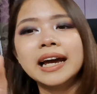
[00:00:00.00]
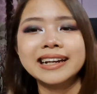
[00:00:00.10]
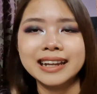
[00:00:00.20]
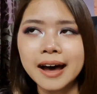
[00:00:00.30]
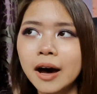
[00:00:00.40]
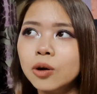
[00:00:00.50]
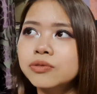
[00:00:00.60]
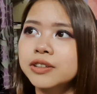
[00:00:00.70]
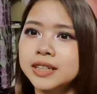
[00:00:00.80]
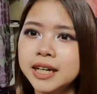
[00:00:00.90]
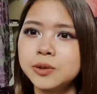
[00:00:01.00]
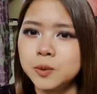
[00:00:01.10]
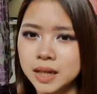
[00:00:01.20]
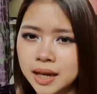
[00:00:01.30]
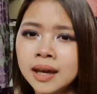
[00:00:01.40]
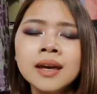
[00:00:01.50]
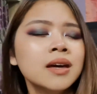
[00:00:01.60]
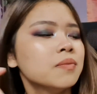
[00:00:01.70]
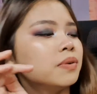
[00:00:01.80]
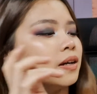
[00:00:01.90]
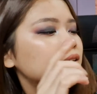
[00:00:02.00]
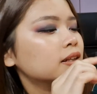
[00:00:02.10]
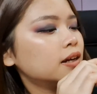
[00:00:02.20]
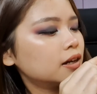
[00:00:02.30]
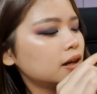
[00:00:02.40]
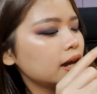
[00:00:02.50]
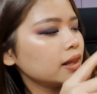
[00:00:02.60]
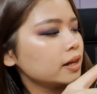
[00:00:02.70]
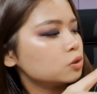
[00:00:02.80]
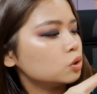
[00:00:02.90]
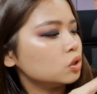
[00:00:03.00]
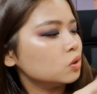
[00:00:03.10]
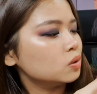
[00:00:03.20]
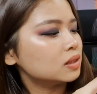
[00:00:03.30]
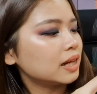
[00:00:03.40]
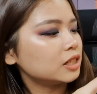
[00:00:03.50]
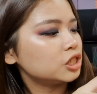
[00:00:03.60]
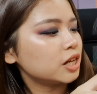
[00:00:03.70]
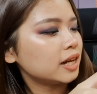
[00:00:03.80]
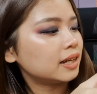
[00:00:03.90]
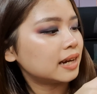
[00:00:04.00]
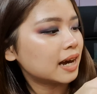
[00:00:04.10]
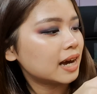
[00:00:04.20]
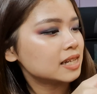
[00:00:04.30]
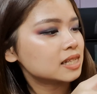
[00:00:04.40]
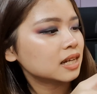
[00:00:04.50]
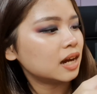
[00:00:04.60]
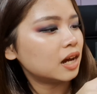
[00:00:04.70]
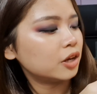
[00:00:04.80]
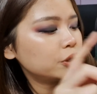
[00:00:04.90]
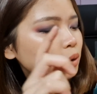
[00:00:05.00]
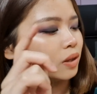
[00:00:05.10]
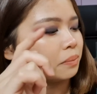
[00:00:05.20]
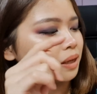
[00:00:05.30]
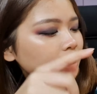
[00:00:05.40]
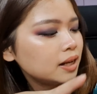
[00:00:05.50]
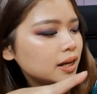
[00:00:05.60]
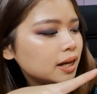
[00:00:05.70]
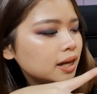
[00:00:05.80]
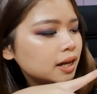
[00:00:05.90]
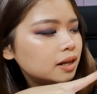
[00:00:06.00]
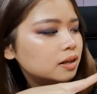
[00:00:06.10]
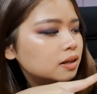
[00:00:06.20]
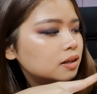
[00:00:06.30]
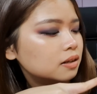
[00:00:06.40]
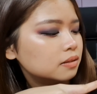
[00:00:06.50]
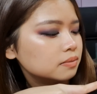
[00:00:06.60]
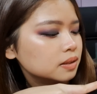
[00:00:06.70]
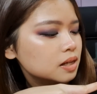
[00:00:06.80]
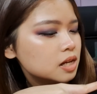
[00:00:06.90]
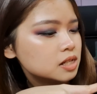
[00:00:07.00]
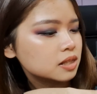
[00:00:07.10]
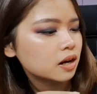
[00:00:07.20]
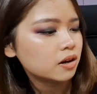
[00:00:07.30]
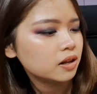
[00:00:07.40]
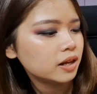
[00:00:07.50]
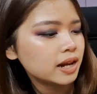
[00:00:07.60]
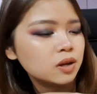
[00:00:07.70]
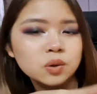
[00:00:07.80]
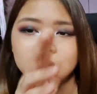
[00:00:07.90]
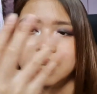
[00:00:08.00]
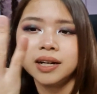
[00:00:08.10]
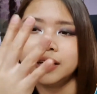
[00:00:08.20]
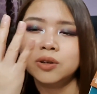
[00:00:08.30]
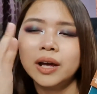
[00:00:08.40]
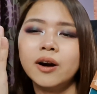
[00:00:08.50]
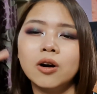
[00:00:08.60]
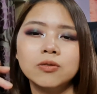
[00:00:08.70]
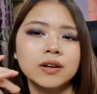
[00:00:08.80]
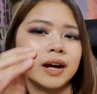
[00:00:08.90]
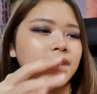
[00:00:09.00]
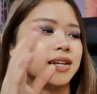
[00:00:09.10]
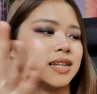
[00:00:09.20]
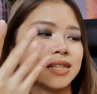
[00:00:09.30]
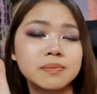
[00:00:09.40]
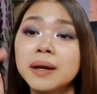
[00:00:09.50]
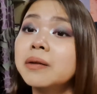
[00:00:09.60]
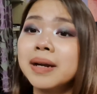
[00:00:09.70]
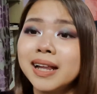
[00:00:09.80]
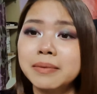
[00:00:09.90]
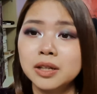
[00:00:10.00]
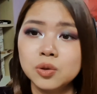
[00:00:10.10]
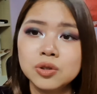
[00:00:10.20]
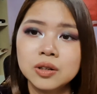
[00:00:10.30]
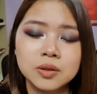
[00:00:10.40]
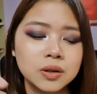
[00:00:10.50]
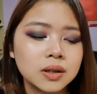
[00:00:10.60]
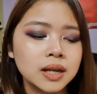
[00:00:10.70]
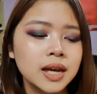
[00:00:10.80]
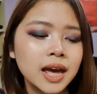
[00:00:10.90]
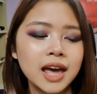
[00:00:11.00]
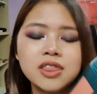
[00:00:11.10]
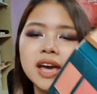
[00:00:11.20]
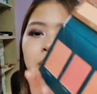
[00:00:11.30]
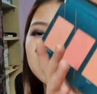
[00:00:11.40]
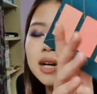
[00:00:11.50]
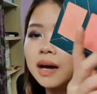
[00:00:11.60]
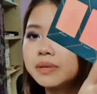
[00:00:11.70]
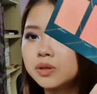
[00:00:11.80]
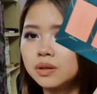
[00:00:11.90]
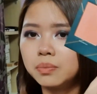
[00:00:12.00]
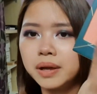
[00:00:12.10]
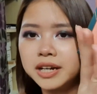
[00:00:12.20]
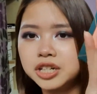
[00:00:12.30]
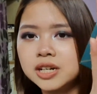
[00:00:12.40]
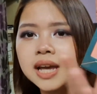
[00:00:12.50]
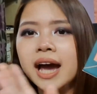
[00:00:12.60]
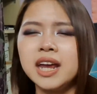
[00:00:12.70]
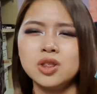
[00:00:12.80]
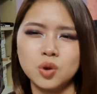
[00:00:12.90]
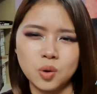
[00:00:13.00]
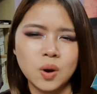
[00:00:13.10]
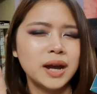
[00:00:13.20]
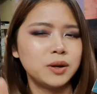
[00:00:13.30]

loud for day to day, but I like to use like the shade Dusk, No Limit, and Starlight and Luna, that, you know, like all over the eyes. That's kind of my neutral look. And then when it comes to the blushes, I know